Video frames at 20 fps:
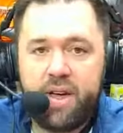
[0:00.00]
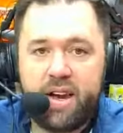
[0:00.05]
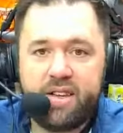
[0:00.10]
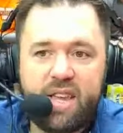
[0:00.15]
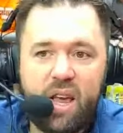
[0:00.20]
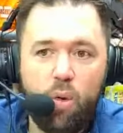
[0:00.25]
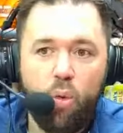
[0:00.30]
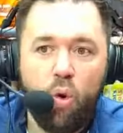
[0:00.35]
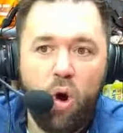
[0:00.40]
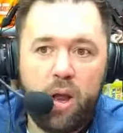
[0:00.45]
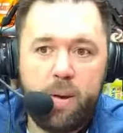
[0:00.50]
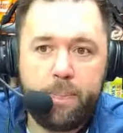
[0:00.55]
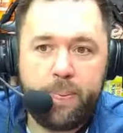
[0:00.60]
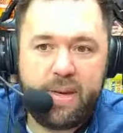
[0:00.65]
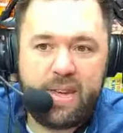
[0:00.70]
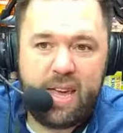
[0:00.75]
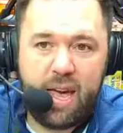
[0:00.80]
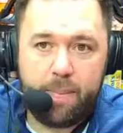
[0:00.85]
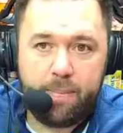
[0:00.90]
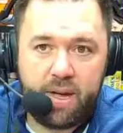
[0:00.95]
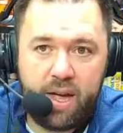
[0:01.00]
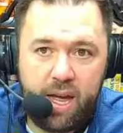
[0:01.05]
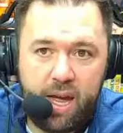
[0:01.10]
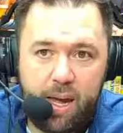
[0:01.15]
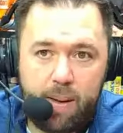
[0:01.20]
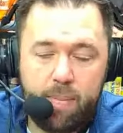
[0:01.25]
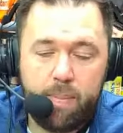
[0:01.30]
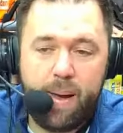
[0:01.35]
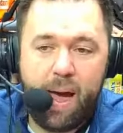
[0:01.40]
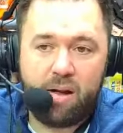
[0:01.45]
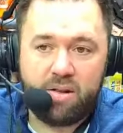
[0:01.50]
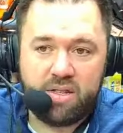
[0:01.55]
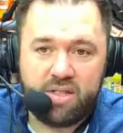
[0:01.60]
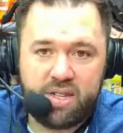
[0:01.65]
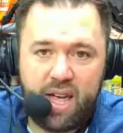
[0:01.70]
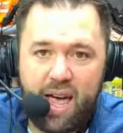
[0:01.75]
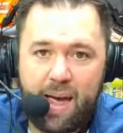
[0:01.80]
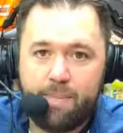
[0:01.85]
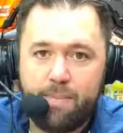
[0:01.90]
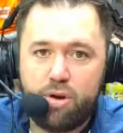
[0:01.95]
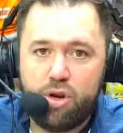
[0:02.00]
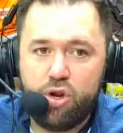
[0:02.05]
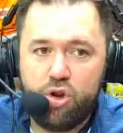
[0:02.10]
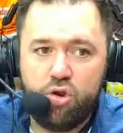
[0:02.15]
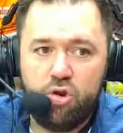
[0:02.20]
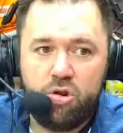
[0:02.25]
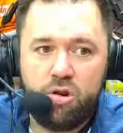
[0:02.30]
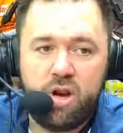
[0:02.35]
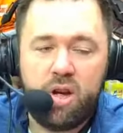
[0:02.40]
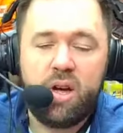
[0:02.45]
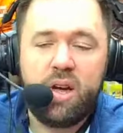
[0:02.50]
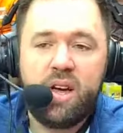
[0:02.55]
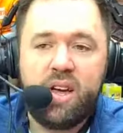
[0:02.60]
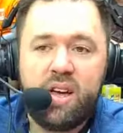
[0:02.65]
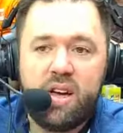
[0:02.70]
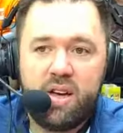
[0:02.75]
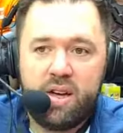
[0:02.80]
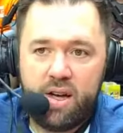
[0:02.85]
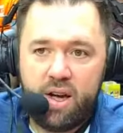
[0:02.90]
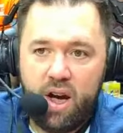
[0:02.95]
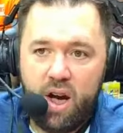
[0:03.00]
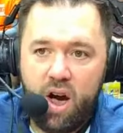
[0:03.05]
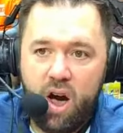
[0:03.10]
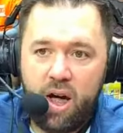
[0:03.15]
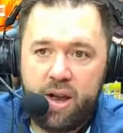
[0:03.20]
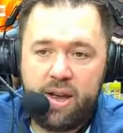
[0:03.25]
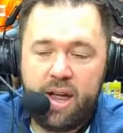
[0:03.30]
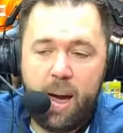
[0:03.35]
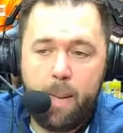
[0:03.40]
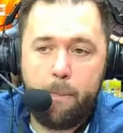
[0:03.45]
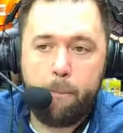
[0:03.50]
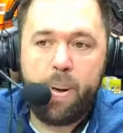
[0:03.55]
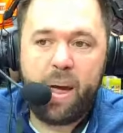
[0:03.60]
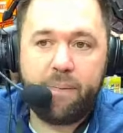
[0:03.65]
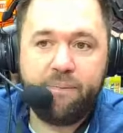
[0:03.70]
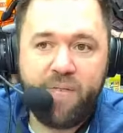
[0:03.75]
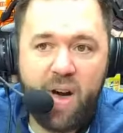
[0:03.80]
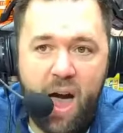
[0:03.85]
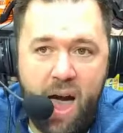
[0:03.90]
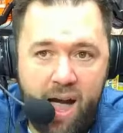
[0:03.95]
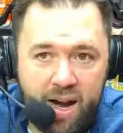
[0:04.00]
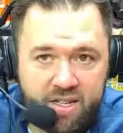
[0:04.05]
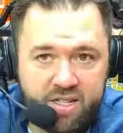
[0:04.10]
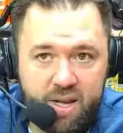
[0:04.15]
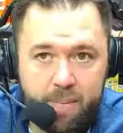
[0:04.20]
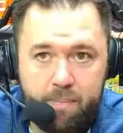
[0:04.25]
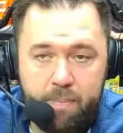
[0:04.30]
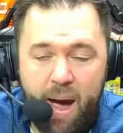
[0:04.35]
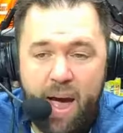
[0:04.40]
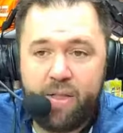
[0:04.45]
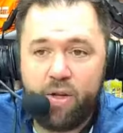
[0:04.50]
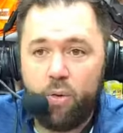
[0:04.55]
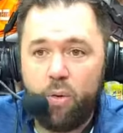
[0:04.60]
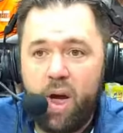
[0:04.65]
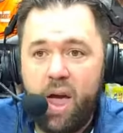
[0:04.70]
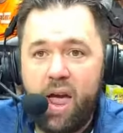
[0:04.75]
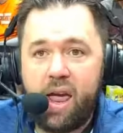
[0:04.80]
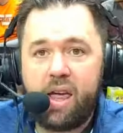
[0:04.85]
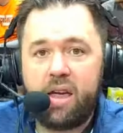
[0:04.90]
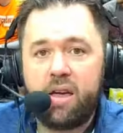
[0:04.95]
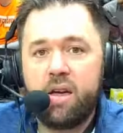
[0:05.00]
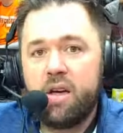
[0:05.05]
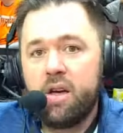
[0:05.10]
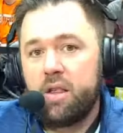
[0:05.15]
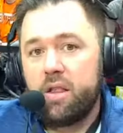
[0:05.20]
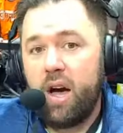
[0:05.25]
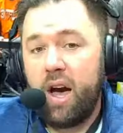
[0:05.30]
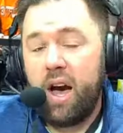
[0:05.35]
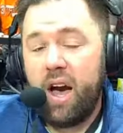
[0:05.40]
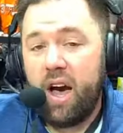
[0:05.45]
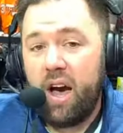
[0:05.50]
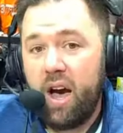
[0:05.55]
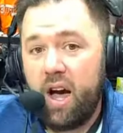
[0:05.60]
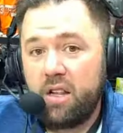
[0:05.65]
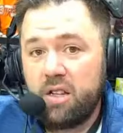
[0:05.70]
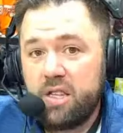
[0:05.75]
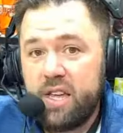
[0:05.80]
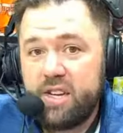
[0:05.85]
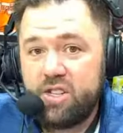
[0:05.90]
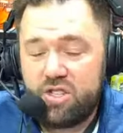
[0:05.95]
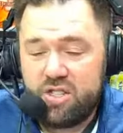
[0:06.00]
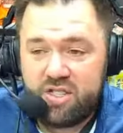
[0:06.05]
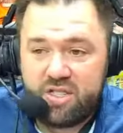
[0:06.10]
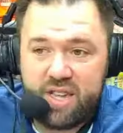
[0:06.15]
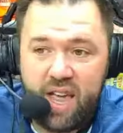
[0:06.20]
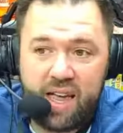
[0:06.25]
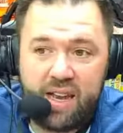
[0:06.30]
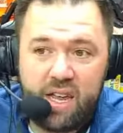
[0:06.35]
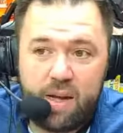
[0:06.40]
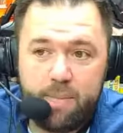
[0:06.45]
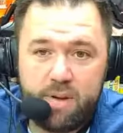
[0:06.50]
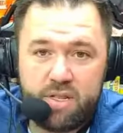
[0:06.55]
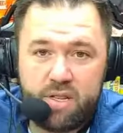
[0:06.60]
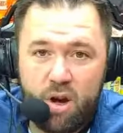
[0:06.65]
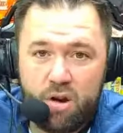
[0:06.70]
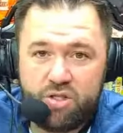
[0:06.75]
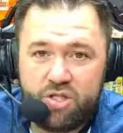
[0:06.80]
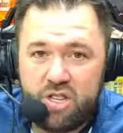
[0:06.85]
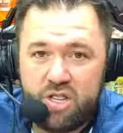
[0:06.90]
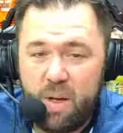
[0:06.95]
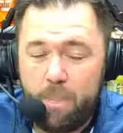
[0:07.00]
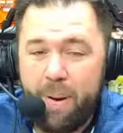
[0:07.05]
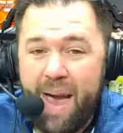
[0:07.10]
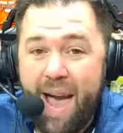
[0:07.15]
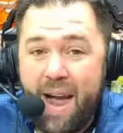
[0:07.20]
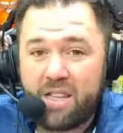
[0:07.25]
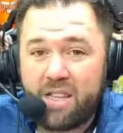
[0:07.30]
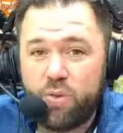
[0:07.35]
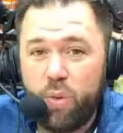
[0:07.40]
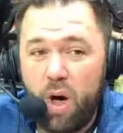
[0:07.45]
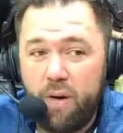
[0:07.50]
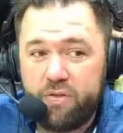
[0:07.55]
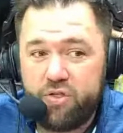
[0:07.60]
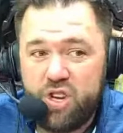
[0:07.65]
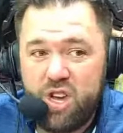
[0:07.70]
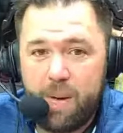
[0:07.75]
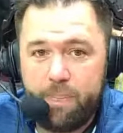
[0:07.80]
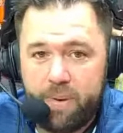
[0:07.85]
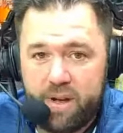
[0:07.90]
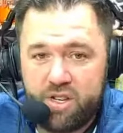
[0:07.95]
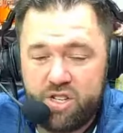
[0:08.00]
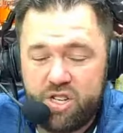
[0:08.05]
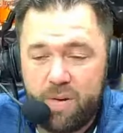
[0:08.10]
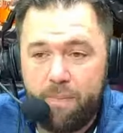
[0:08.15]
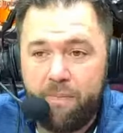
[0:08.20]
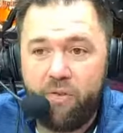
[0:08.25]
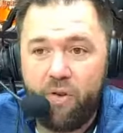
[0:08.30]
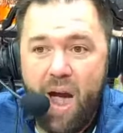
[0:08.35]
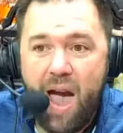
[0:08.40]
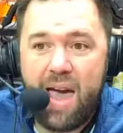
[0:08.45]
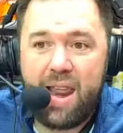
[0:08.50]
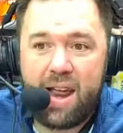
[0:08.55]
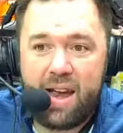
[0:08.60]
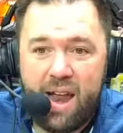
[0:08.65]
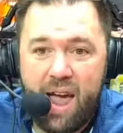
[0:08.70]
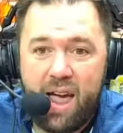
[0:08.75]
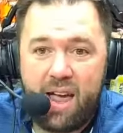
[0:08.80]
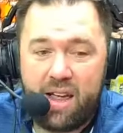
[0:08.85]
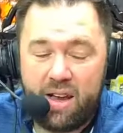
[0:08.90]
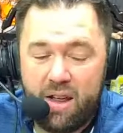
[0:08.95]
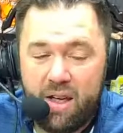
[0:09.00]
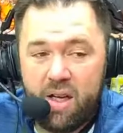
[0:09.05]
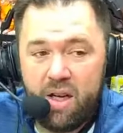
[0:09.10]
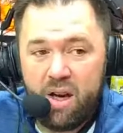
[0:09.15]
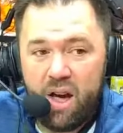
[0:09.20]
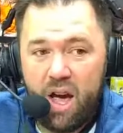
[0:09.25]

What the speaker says: That is a 1 p.m. game, Mountain Time, noon on Big Fox. And by the way, Allegiant Stadium is hosting the Pac-12 championship Friday night.